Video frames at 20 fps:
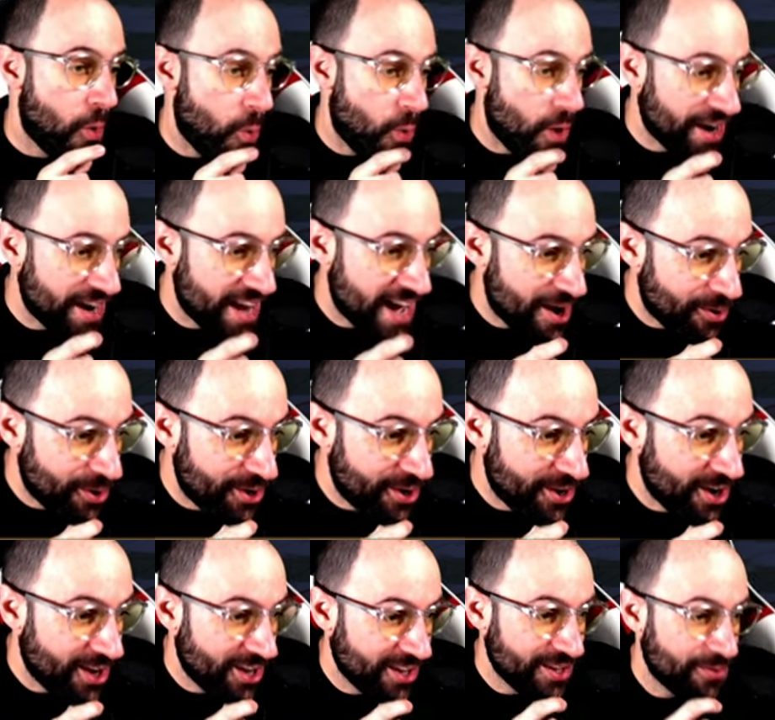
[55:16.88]
one
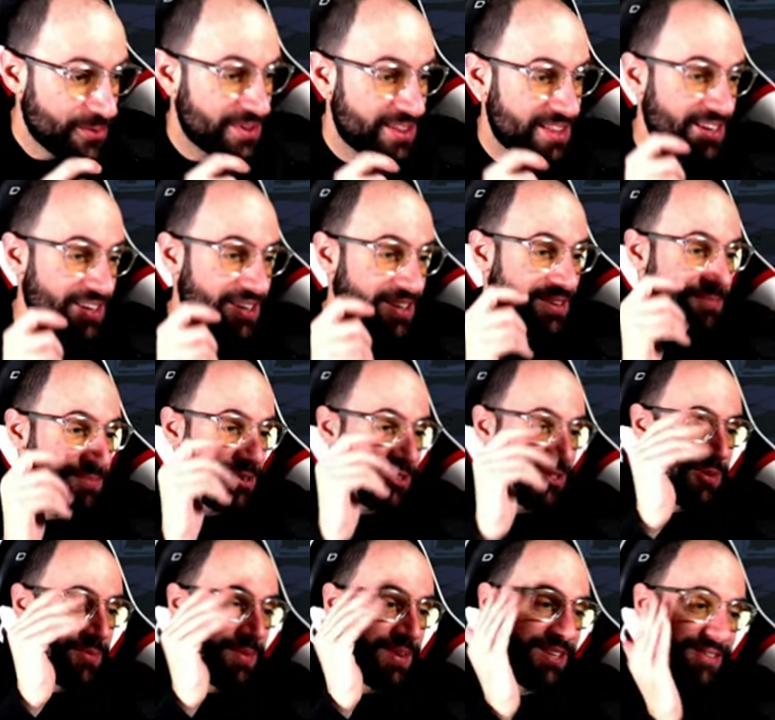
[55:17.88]
hour only with the
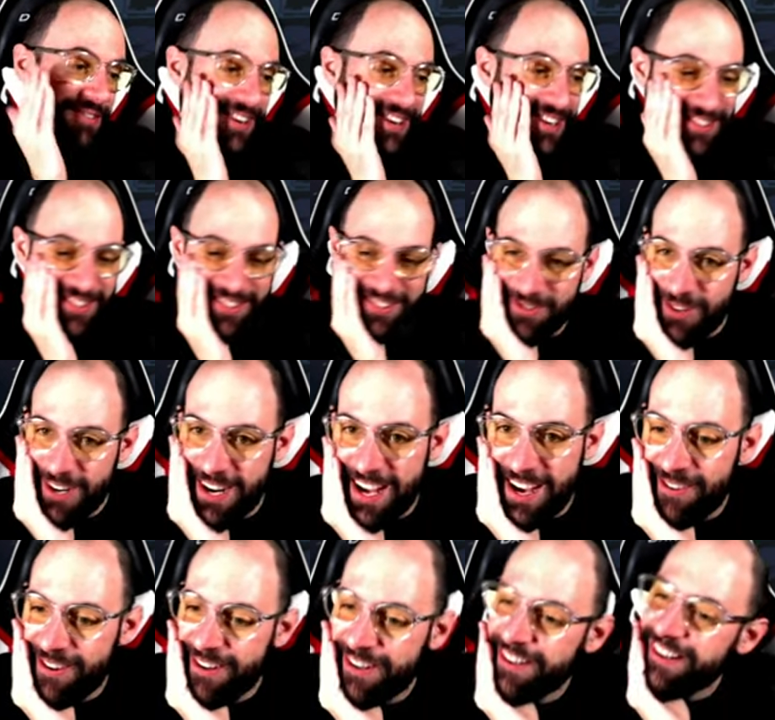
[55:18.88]
personal metaverse. One
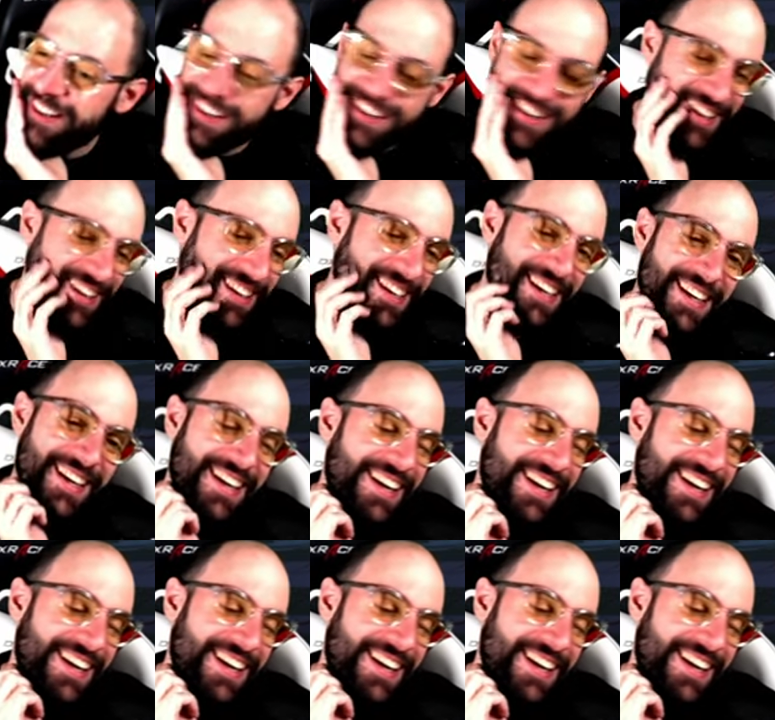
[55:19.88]
hour, okay.